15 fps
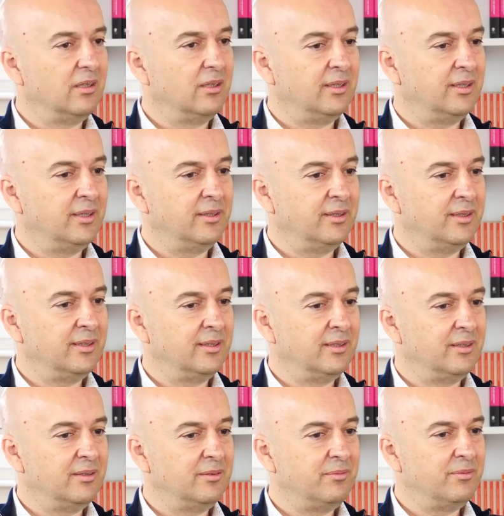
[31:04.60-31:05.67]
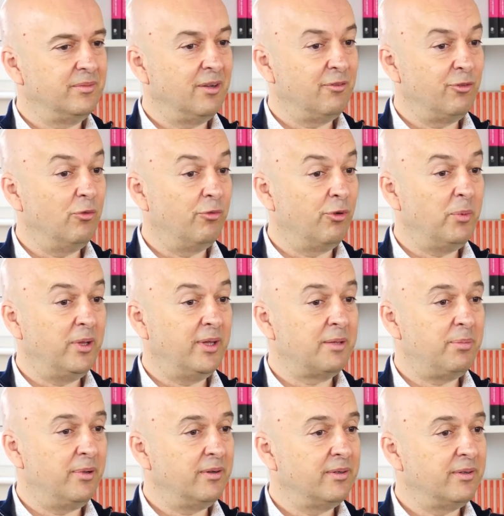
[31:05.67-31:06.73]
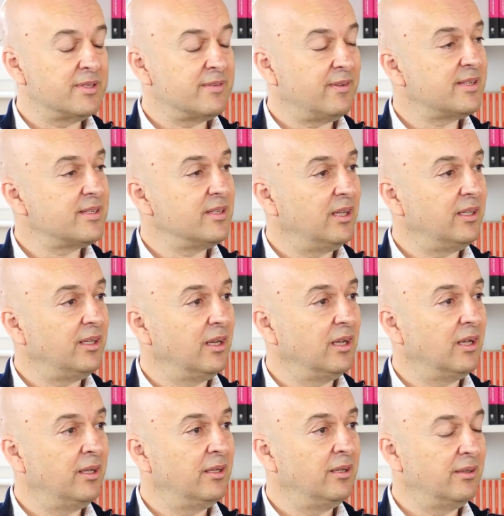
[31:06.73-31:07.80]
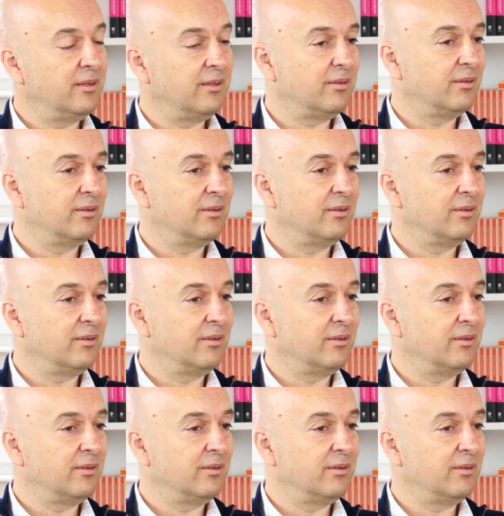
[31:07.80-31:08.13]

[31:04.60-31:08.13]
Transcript: And uh, yeah, for for me that period is fascinating, and